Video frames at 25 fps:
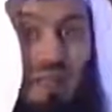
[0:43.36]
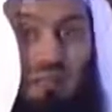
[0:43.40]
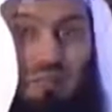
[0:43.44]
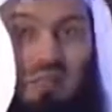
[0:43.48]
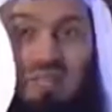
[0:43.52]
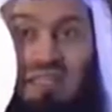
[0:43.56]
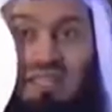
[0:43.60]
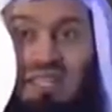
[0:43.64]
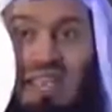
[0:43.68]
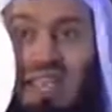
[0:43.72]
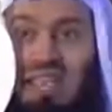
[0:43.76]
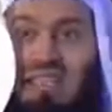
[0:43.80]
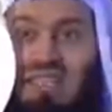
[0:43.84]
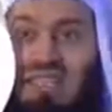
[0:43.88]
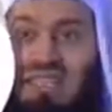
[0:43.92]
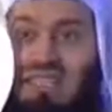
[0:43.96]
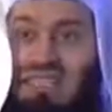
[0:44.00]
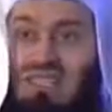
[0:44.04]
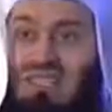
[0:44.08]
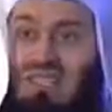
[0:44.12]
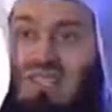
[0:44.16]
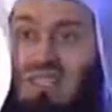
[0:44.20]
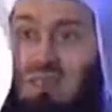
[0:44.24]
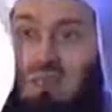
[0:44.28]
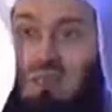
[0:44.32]
But daddy
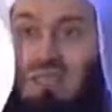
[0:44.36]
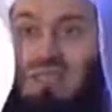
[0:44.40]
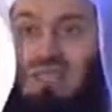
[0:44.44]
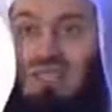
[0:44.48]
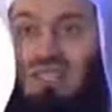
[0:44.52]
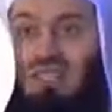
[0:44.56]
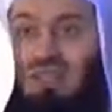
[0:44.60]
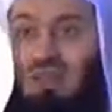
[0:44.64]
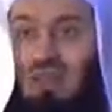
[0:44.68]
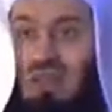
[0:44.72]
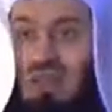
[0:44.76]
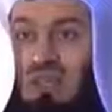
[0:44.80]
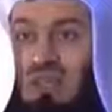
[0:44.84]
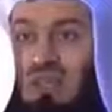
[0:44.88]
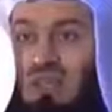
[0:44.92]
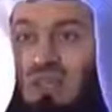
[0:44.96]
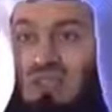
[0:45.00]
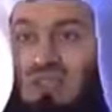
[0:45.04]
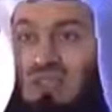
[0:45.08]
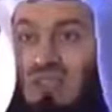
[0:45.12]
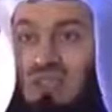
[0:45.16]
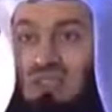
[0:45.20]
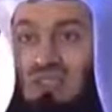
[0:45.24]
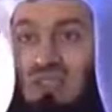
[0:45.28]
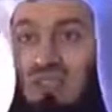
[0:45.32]
is still busy doing
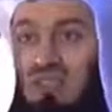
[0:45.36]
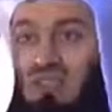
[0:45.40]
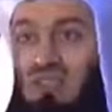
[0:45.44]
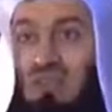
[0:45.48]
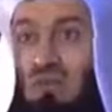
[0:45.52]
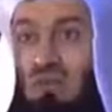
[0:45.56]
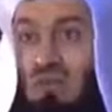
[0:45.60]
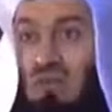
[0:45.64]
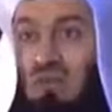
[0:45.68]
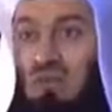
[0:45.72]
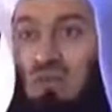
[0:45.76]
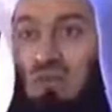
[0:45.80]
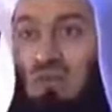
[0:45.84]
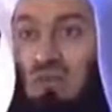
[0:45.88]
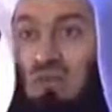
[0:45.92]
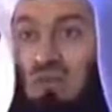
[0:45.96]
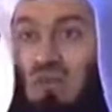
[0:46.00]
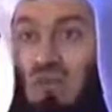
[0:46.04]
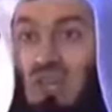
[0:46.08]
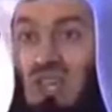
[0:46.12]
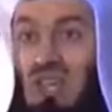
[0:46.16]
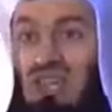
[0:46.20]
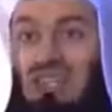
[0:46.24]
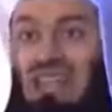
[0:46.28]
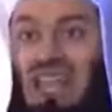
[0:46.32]
things he's not supposed to do.
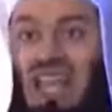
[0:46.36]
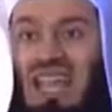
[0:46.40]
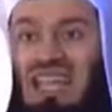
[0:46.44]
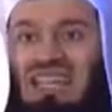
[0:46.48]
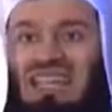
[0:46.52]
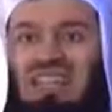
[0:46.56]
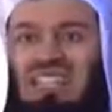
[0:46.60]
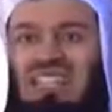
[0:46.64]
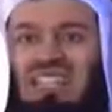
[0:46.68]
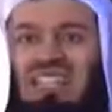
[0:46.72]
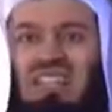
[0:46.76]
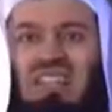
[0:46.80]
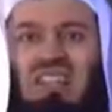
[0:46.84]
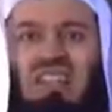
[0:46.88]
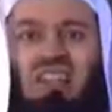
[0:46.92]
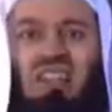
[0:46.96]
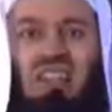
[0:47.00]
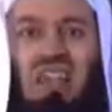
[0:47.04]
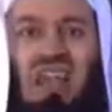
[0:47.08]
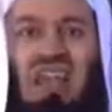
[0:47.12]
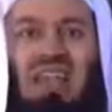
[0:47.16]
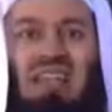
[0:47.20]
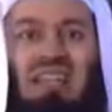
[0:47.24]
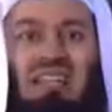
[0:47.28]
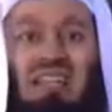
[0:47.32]
Dad is still a
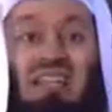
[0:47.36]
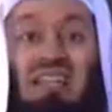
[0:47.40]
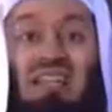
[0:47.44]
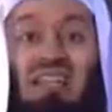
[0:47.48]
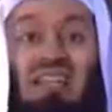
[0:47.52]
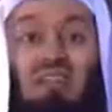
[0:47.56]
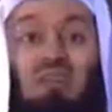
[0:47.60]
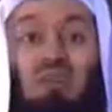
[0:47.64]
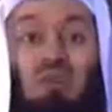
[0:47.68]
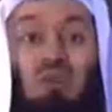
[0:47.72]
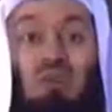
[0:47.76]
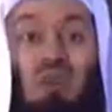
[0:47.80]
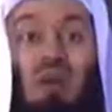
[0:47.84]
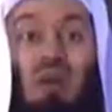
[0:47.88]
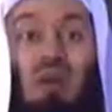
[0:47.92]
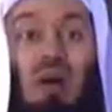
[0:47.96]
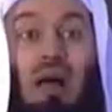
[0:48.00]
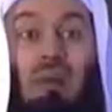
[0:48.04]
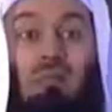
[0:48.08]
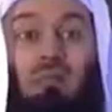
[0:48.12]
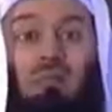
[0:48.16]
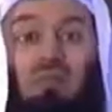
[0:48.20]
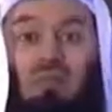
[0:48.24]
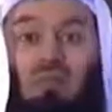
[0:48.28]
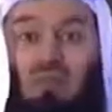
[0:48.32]
child. He needs to grow
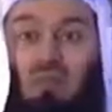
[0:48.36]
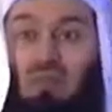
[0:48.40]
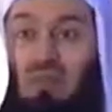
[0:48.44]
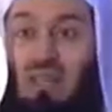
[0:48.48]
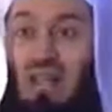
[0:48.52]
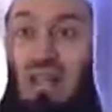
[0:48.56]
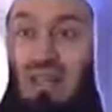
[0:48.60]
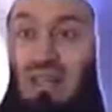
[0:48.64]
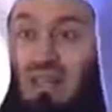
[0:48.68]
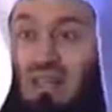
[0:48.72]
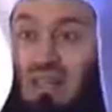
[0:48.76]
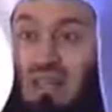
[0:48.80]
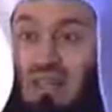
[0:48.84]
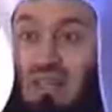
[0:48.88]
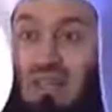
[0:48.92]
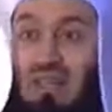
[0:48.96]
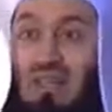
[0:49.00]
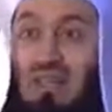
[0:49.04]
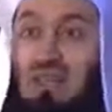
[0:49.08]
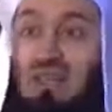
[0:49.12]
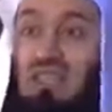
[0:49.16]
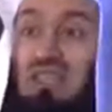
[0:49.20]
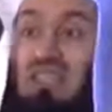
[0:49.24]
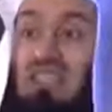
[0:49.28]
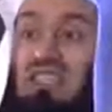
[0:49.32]
up.
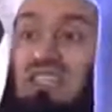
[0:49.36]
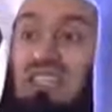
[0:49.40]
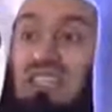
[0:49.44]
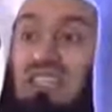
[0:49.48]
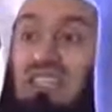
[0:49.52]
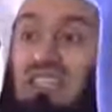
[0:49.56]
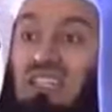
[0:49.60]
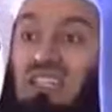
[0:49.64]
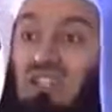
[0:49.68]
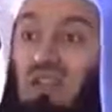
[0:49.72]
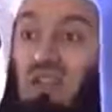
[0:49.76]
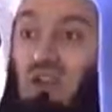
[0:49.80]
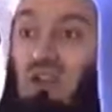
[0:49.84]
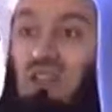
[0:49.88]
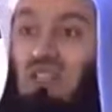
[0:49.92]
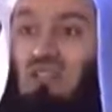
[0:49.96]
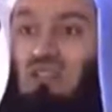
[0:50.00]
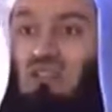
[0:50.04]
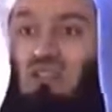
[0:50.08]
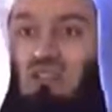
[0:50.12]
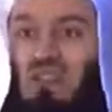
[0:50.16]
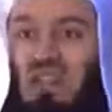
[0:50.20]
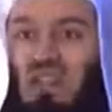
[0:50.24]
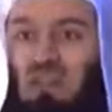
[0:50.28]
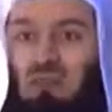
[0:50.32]
Subhanallah. 30 years old and
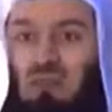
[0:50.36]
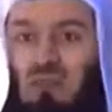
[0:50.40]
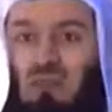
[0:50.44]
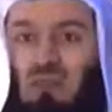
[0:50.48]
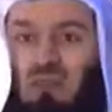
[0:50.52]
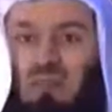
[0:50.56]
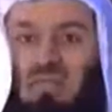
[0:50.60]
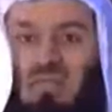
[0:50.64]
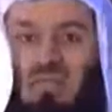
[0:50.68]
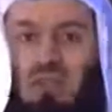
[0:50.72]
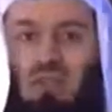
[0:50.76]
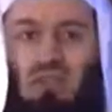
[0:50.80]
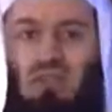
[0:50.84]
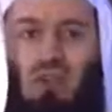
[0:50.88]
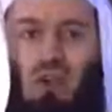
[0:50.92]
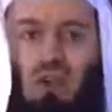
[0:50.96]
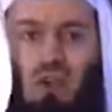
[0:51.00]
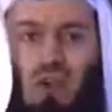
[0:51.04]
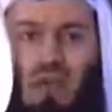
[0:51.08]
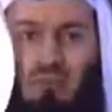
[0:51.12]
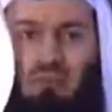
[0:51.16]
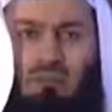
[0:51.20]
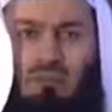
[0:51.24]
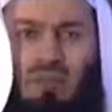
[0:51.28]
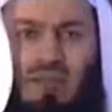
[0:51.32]
you find people saying, grow
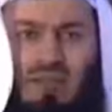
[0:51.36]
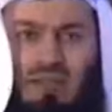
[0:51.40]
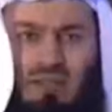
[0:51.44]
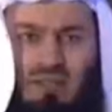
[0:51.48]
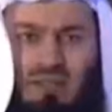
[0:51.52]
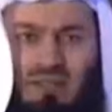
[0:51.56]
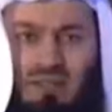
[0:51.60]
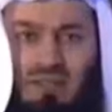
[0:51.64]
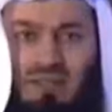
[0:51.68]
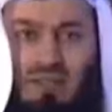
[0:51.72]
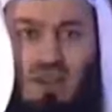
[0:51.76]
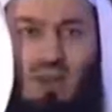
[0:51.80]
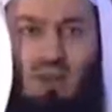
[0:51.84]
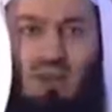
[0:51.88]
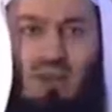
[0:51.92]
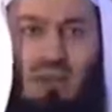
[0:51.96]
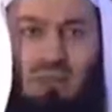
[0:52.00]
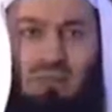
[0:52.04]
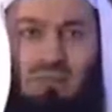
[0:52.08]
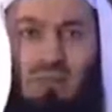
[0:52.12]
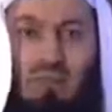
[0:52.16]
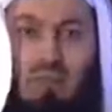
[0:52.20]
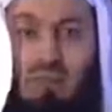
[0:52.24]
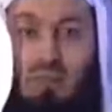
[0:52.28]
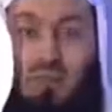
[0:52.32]
up, man. Grow
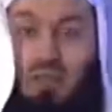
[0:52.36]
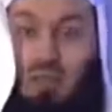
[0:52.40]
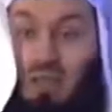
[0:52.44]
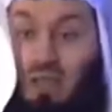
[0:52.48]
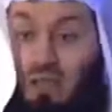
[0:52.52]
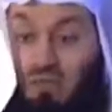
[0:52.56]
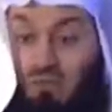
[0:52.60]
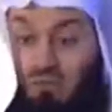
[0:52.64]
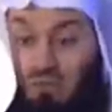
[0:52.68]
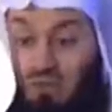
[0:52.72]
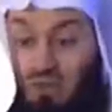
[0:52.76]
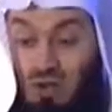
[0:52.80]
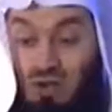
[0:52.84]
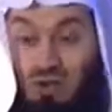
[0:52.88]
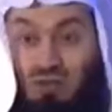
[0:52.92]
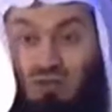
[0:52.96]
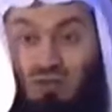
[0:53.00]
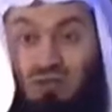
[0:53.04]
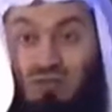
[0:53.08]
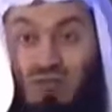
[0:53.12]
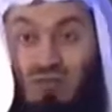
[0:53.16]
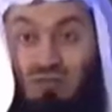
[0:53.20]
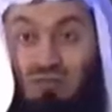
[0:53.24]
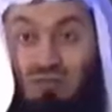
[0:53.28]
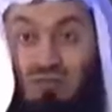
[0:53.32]
up. I'm
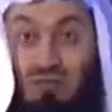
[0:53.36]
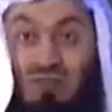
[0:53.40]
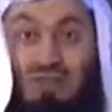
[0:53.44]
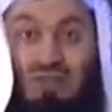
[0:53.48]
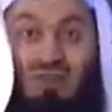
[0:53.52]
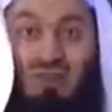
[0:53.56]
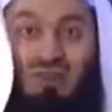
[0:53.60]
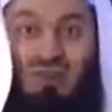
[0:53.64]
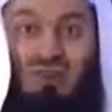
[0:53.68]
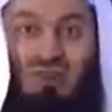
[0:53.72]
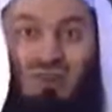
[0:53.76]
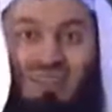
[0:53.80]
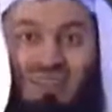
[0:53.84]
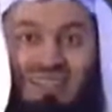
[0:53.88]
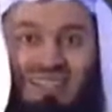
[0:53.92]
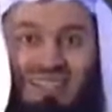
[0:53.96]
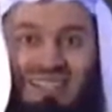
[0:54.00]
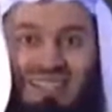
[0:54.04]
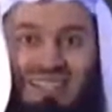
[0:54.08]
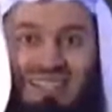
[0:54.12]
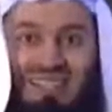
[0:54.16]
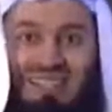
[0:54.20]
grown. I'm fully grown.